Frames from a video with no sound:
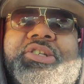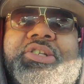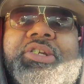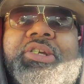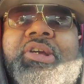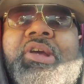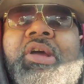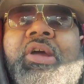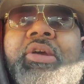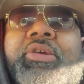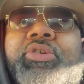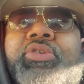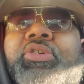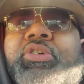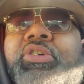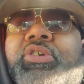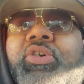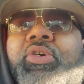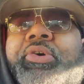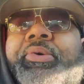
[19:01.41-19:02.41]
shit. You
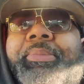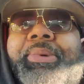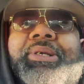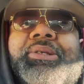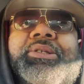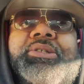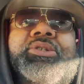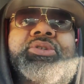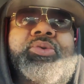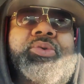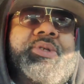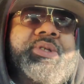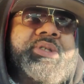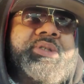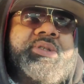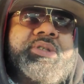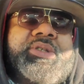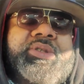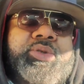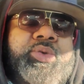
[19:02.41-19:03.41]
could go on my Discord
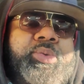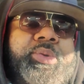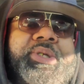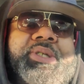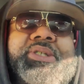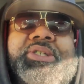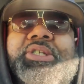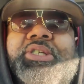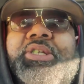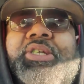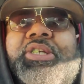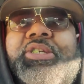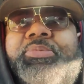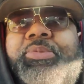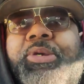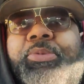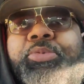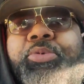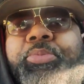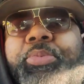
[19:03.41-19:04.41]
and look through it and see there's
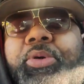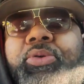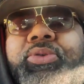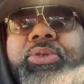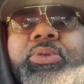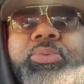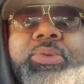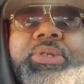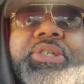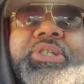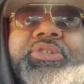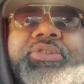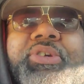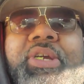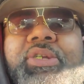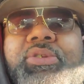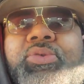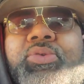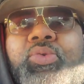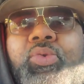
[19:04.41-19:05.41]
people posting winning
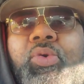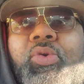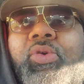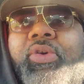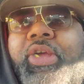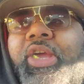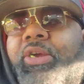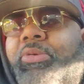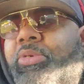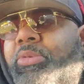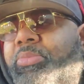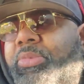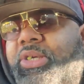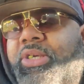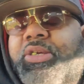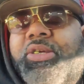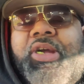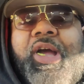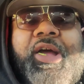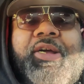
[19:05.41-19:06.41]
trades who all came to
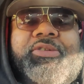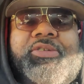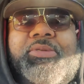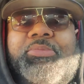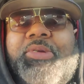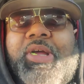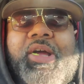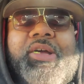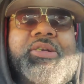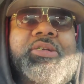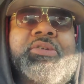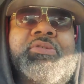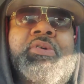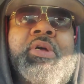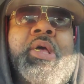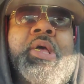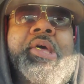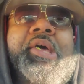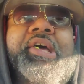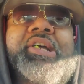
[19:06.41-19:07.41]
me and got some kind of
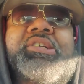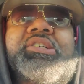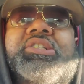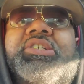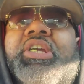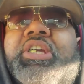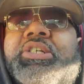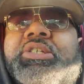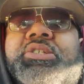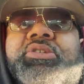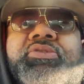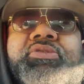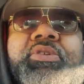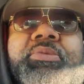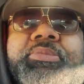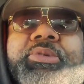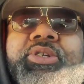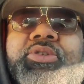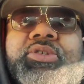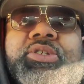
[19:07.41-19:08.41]
education
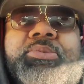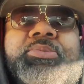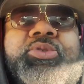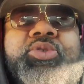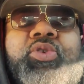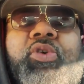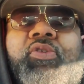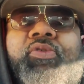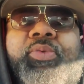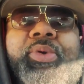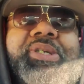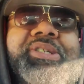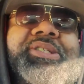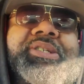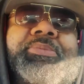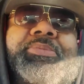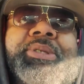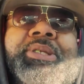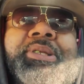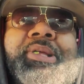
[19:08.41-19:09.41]
from me or some software or
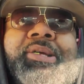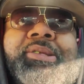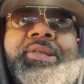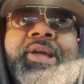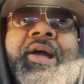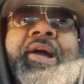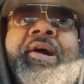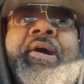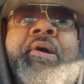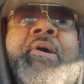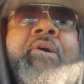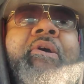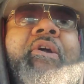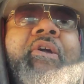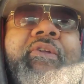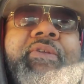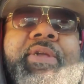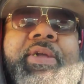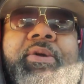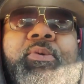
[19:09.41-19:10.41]
something like that,
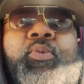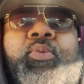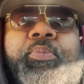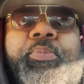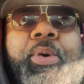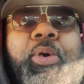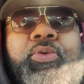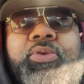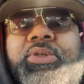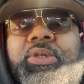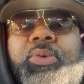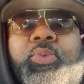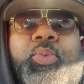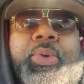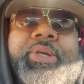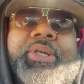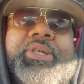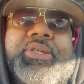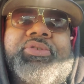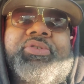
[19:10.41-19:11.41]
and they're posting
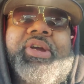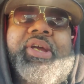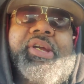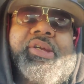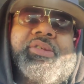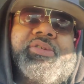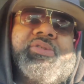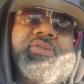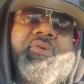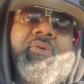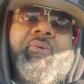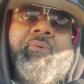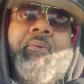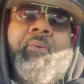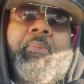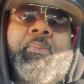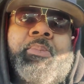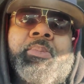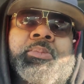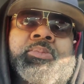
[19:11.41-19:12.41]
winning trades.
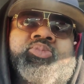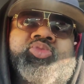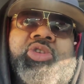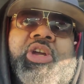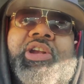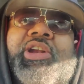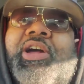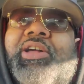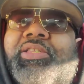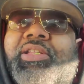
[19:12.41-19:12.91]
And I